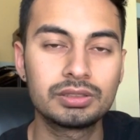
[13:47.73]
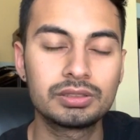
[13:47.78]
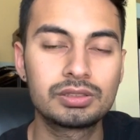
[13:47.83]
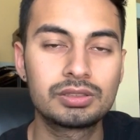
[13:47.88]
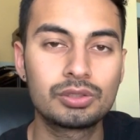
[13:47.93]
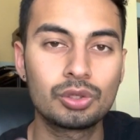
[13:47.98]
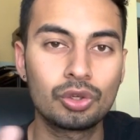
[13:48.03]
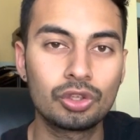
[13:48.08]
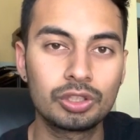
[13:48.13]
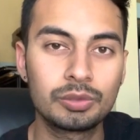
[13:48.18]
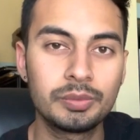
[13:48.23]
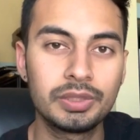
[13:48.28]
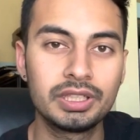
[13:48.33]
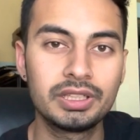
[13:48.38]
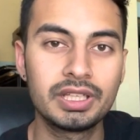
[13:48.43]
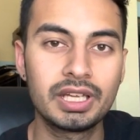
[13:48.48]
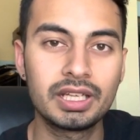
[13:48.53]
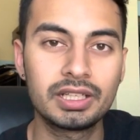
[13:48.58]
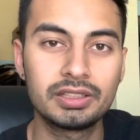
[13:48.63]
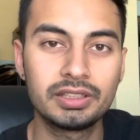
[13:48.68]
told me
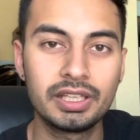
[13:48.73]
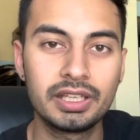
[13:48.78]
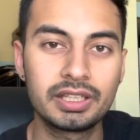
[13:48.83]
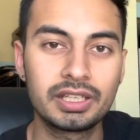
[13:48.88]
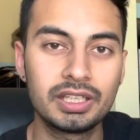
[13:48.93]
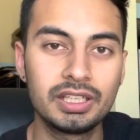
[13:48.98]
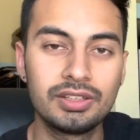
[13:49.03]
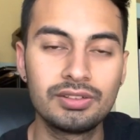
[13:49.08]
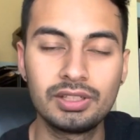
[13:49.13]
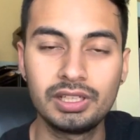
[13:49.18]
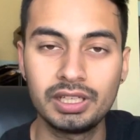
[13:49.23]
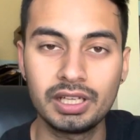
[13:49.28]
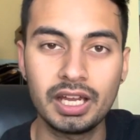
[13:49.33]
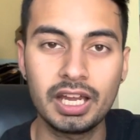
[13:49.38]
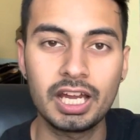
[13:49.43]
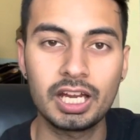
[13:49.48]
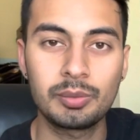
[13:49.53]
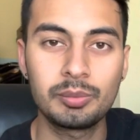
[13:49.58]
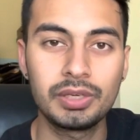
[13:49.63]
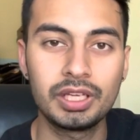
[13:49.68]
that they can easily
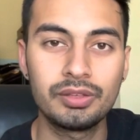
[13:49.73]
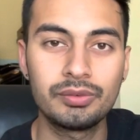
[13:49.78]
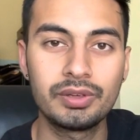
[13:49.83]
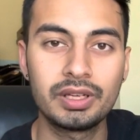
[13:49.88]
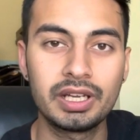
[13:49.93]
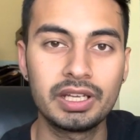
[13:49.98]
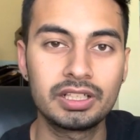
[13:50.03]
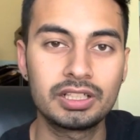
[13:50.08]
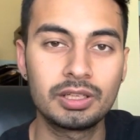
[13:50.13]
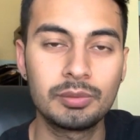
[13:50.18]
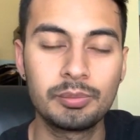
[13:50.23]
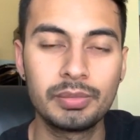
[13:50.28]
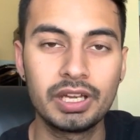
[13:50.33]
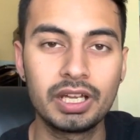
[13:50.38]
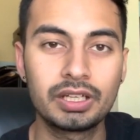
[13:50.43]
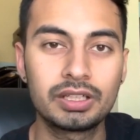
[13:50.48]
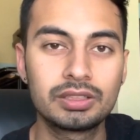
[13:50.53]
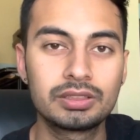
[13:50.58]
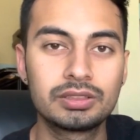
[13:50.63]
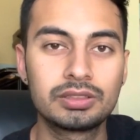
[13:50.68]
hire me when I come
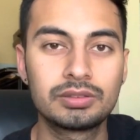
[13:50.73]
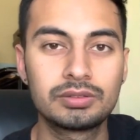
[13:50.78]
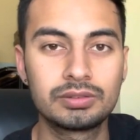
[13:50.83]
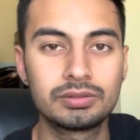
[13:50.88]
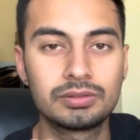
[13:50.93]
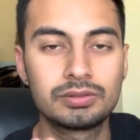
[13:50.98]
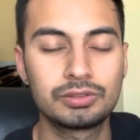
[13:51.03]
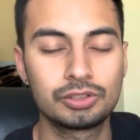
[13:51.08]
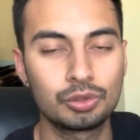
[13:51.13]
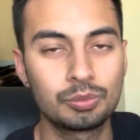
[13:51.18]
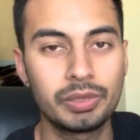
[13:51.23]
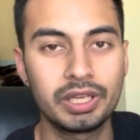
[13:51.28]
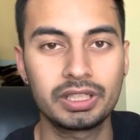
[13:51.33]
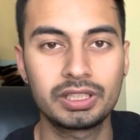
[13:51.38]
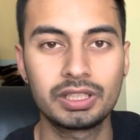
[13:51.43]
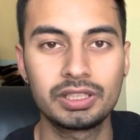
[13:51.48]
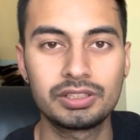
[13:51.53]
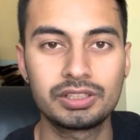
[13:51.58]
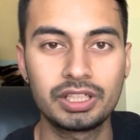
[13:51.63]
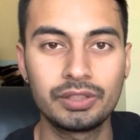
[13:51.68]
back to my
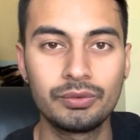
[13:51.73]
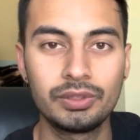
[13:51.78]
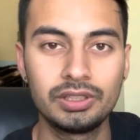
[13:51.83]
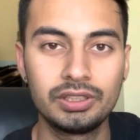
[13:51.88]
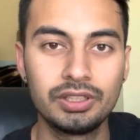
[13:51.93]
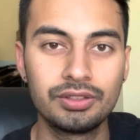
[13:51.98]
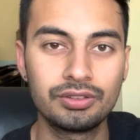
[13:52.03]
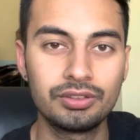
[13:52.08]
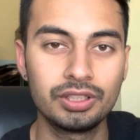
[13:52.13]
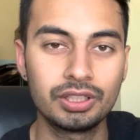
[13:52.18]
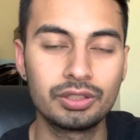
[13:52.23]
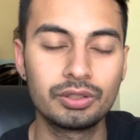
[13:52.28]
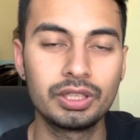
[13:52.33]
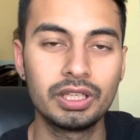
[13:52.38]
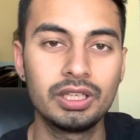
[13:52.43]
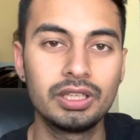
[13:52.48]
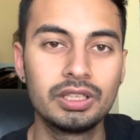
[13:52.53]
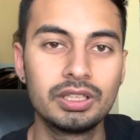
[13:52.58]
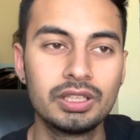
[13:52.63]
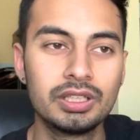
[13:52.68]
country with this
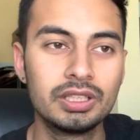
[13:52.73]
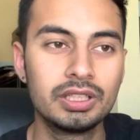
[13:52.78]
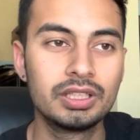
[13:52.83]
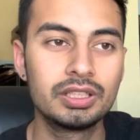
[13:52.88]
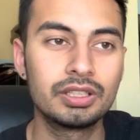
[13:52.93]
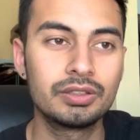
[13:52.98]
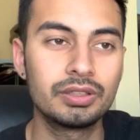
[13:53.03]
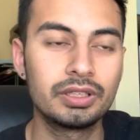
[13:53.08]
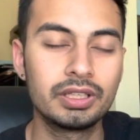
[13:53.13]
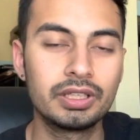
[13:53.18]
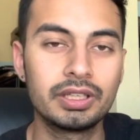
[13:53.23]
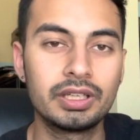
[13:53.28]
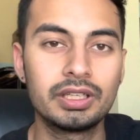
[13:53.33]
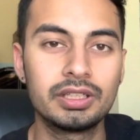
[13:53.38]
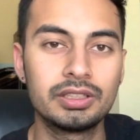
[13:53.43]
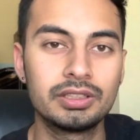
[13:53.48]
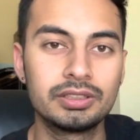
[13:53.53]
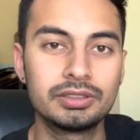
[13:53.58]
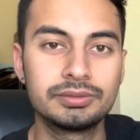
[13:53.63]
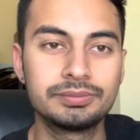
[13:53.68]
degree.
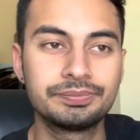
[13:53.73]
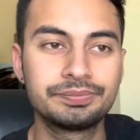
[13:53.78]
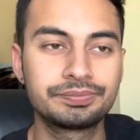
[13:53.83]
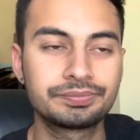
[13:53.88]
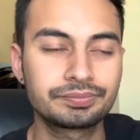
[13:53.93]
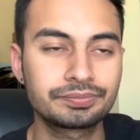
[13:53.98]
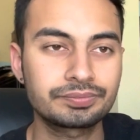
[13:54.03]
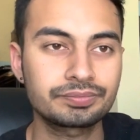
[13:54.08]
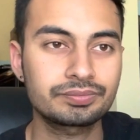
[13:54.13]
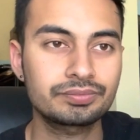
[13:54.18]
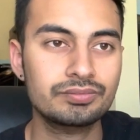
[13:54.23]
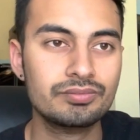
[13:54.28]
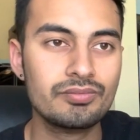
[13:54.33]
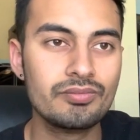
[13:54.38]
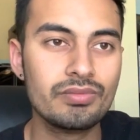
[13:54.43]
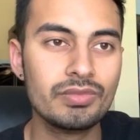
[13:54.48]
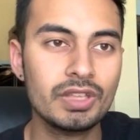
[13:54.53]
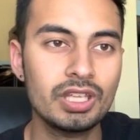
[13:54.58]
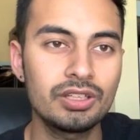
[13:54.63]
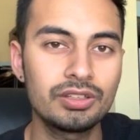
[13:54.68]
And
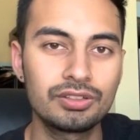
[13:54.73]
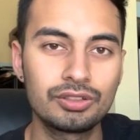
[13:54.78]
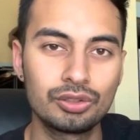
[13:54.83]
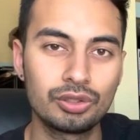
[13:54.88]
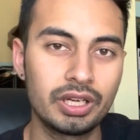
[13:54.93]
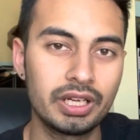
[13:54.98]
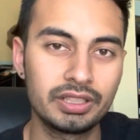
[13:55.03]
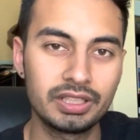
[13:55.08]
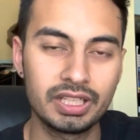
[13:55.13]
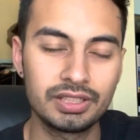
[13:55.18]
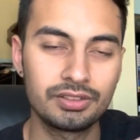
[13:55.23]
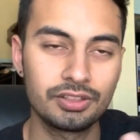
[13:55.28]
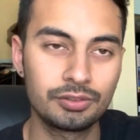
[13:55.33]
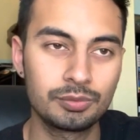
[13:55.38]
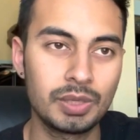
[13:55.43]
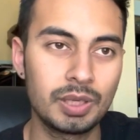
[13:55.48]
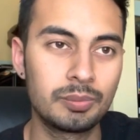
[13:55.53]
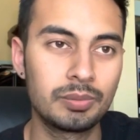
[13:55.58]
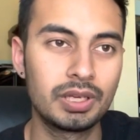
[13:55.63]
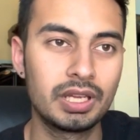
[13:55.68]
so that is
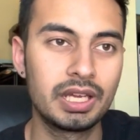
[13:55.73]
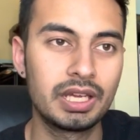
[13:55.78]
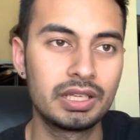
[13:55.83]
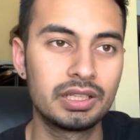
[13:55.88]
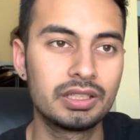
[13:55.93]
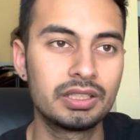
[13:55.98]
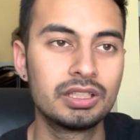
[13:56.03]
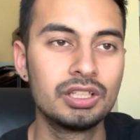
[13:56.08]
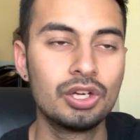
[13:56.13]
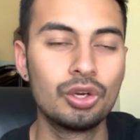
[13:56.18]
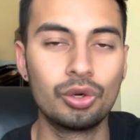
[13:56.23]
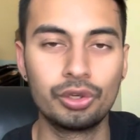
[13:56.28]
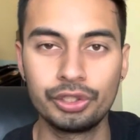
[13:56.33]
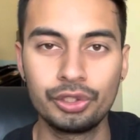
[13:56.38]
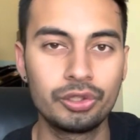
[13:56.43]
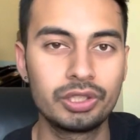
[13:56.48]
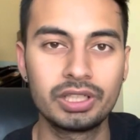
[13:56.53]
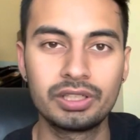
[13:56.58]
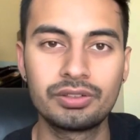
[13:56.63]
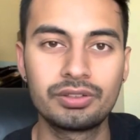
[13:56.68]
my plan. Or you
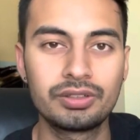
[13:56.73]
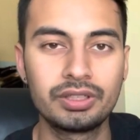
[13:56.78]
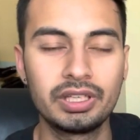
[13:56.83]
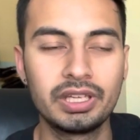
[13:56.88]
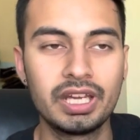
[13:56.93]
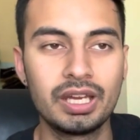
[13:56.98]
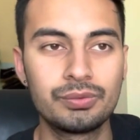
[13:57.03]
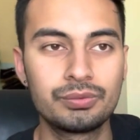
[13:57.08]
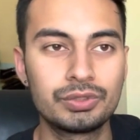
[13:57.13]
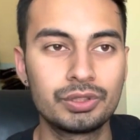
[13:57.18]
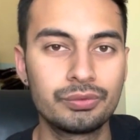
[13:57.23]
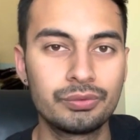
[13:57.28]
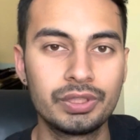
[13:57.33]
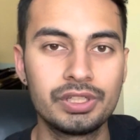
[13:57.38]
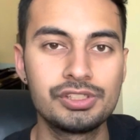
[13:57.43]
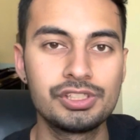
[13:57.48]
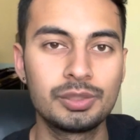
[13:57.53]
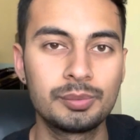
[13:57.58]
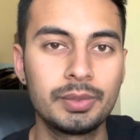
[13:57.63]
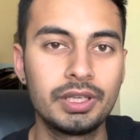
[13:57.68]
can say, after
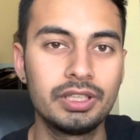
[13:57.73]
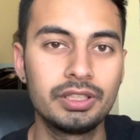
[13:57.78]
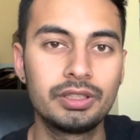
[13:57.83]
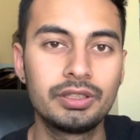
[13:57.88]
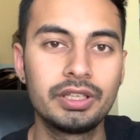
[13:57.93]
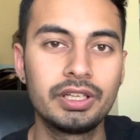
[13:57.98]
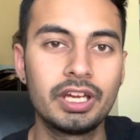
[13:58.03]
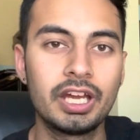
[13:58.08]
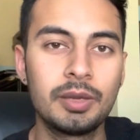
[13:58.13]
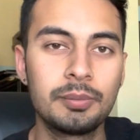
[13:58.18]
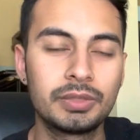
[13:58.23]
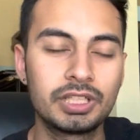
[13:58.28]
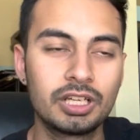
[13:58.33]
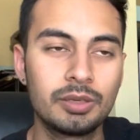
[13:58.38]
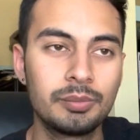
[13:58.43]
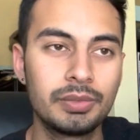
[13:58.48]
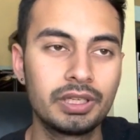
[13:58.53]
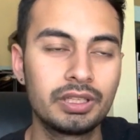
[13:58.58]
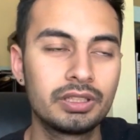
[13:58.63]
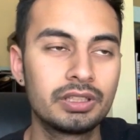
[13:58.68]
finishing my degree, I'm
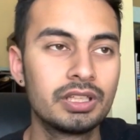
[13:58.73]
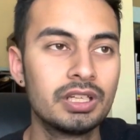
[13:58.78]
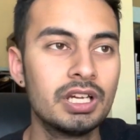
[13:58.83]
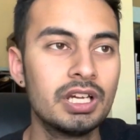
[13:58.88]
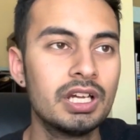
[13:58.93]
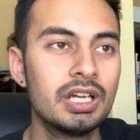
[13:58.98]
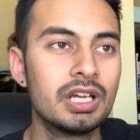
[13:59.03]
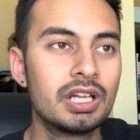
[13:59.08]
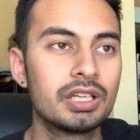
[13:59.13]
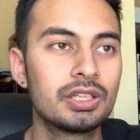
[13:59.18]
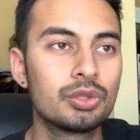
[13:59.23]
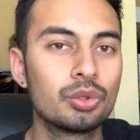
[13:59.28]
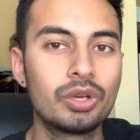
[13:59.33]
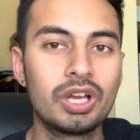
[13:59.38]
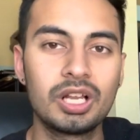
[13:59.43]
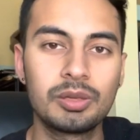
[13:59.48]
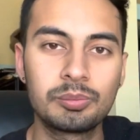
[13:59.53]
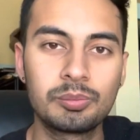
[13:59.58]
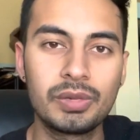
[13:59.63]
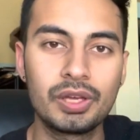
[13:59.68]
coming to
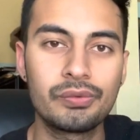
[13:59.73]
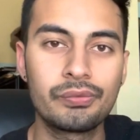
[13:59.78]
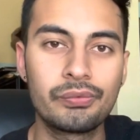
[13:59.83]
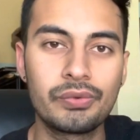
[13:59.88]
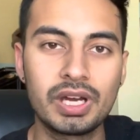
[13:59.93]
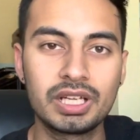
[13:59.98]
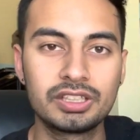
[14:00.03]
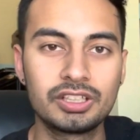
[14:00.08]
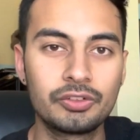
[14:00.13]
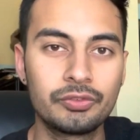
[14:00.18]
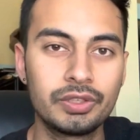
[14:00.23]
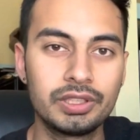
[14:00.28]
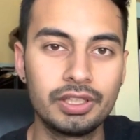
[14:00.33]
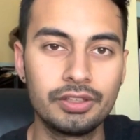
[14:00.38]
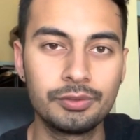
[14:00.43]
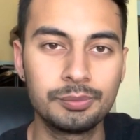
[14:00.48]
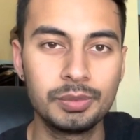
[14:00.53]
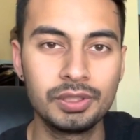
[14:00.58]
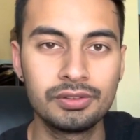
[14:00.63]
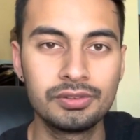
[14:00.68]
help my father with his
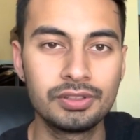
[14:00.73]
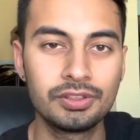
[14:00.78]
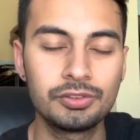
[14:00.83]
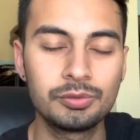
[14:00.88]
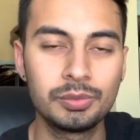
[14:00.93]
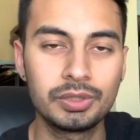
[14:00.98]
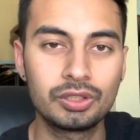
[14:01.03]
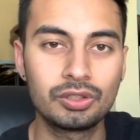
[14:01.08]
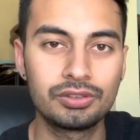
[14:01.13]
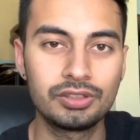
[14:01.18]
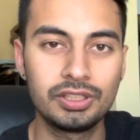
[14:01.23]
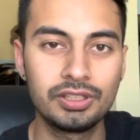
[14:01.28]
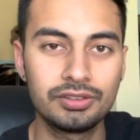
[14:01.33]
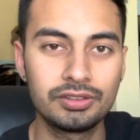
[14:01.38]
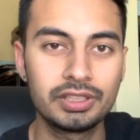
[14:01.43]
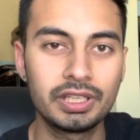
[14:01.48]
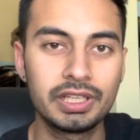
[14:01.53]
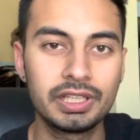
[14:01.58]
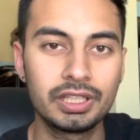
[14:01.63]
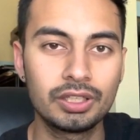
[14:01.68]
business because he's
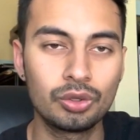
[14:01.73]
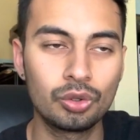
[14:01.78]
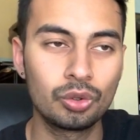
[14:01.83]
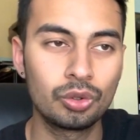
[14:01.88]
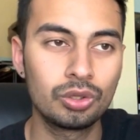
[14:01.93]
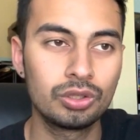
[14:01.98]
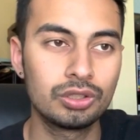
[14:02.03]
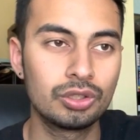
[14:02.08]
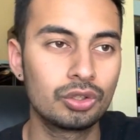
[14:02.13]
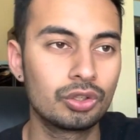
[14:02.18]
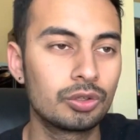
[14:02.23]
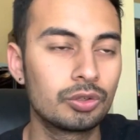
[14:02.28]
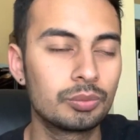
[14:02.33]
getting old, or